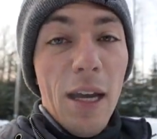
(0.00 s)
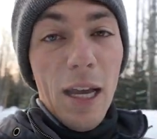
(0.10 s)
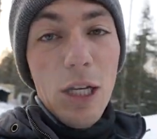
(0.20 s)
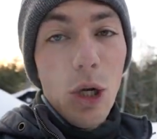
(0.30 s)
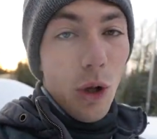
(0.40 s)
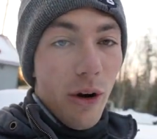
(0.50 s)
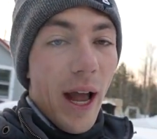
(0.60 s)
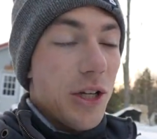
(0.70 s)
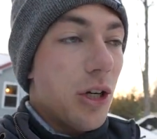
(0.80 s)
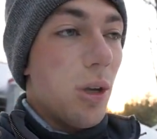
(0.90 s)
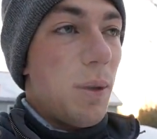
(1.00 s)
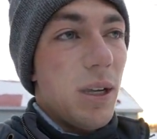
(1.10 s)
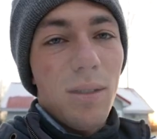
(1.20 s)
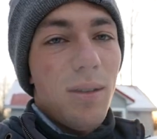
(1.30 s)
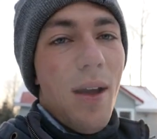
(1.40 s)
and do a little catch and cook
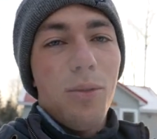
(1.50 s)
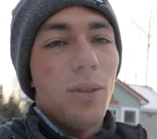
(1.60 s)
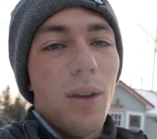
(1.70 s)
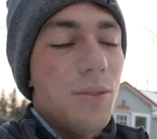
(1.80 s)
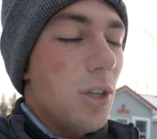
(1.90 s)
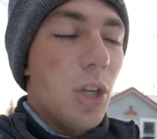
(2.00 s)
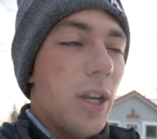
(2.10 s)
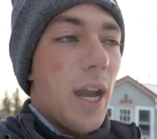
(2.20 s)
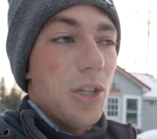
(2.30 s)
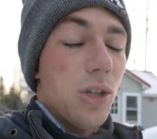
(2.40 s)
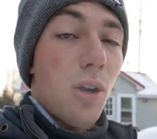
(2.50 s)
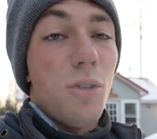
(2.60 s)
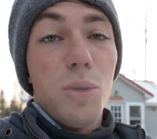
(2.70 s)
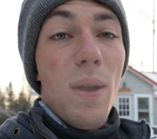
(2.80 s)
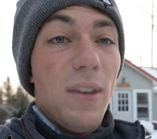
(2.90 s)
because everyone loves a good catch and cook.
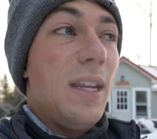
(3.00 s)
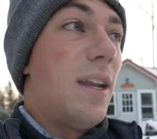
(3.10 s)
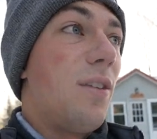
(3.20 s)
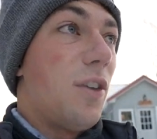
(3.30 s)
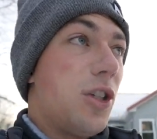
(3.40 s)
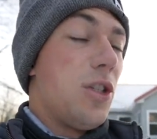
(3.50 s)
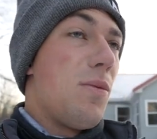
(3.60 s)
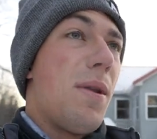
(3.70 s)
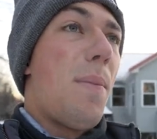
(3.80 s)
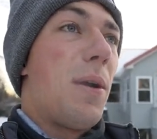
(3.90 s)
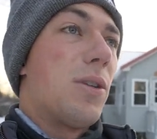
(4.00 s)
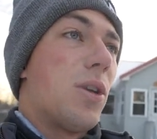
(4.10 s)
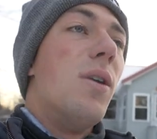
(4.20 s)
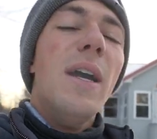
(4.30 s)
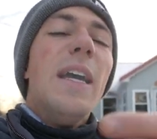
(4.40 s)
Also, we haven't eaten any fish since we've been up here,
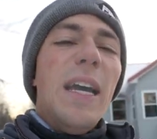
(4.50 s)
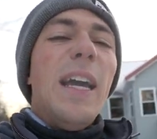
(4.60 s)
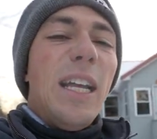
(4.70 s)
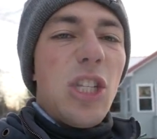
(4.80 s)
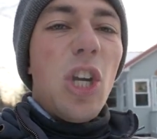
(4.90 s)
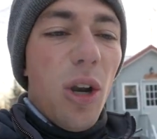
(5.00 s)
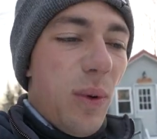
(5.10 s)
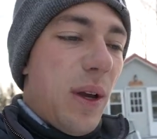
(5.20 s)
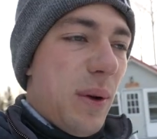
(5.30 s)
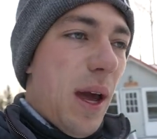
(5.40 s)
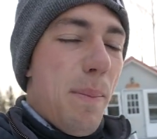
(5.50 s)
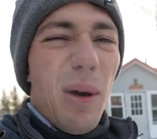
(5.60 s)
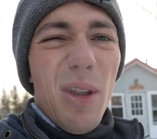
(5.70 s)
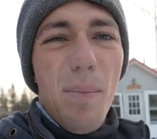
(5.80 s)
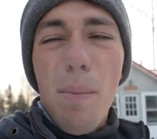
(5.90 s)
so it's good. We, we got to
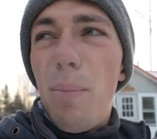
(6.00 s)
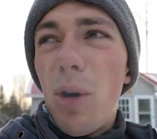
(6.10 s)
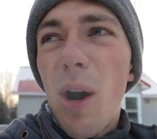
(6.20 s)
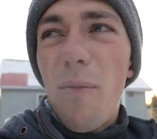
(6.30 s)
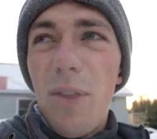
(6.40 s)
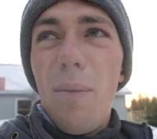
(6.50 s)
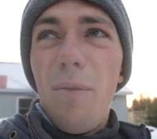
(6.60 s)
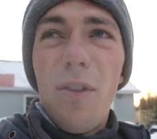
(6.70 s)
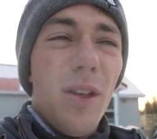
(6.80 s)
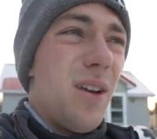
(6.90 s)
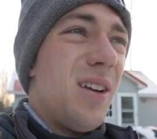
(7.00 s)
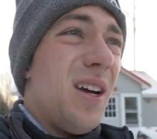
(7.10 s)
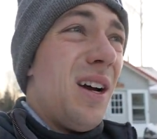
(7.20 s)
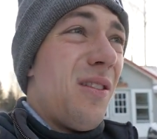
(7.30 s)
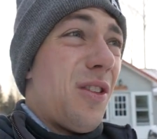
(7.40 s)
build up and bulk up for the for the
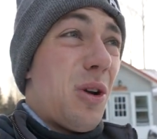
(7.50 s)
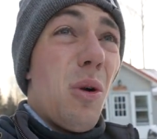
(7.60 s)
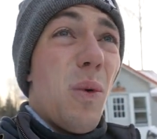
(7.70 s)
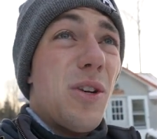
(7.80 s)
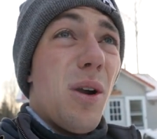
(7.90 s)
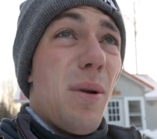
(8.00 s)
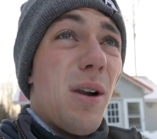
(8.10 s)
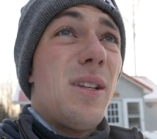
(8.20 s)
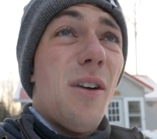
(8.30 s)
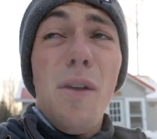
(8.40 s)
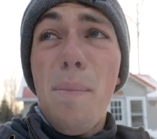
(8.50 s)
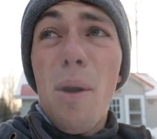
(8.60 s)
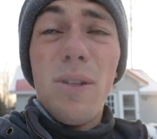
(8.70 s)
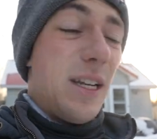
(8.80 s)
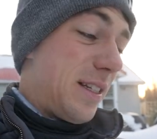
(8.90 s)
for the cold winter up here. Definitely
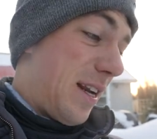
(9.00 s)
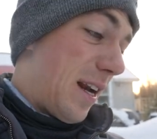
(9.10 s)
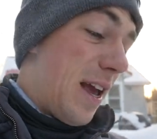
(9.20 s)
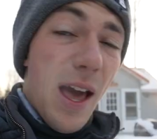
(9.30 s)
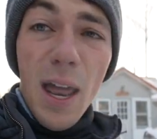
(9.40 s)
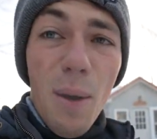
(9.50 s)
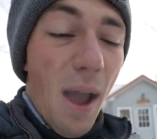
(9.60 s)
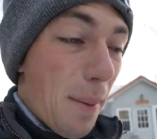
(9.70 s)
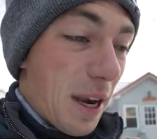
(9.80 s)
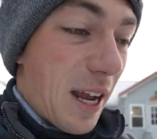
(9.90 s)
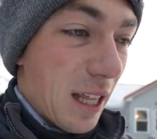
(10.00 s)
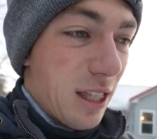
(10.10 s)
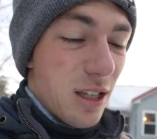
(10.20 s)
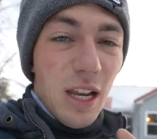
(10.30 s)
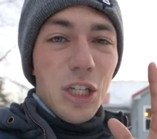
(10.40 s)
protein is needed. Anyway, I'm gonna cut
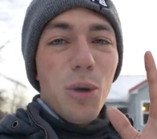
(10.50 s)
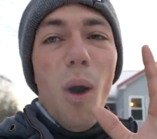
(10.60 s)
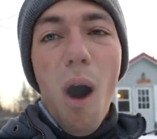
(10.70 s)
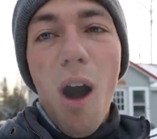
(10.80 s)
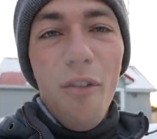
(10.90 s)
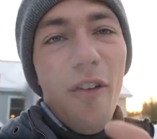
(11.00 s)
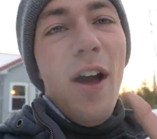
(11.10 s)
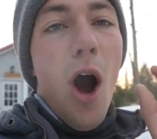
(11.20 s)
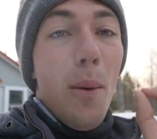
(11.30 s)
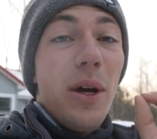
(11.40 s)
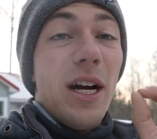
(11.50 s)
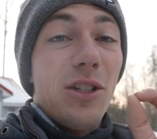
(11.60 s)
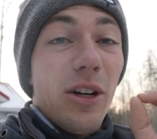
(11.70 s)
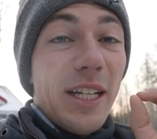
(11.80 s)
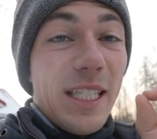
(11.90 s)
this intro off. Hope you
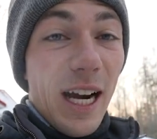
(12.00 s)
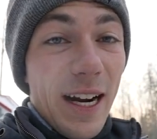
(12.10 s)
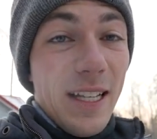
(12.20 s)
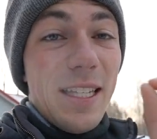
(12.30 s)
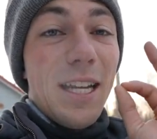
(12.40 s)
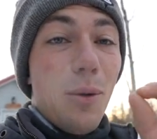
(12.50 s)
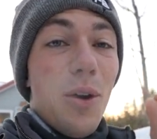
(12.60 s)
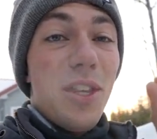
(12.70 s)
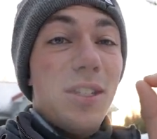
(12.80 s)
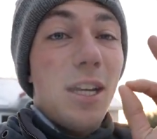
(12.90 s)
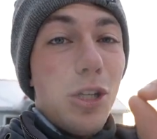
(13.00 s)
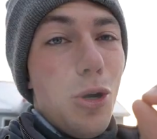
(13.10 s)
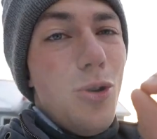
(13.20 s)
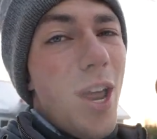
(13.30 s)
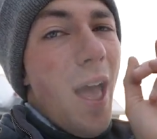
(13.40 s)
guys are excited. Stick with it, stay
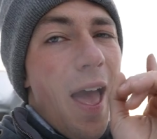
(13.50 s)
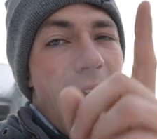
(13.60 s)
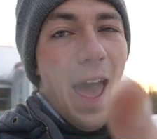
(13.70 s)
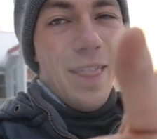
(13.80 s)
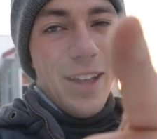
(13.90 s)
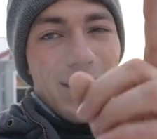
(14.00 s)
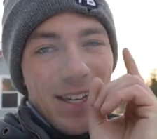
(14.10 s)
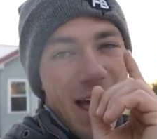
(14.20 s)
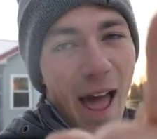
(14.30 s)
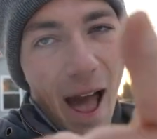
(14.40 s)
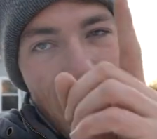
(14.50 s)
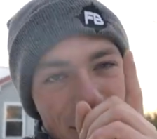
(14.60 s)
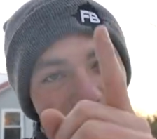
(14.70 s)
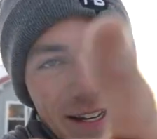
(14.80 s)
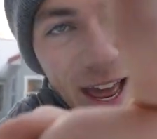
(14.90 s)
tuned, and let's have a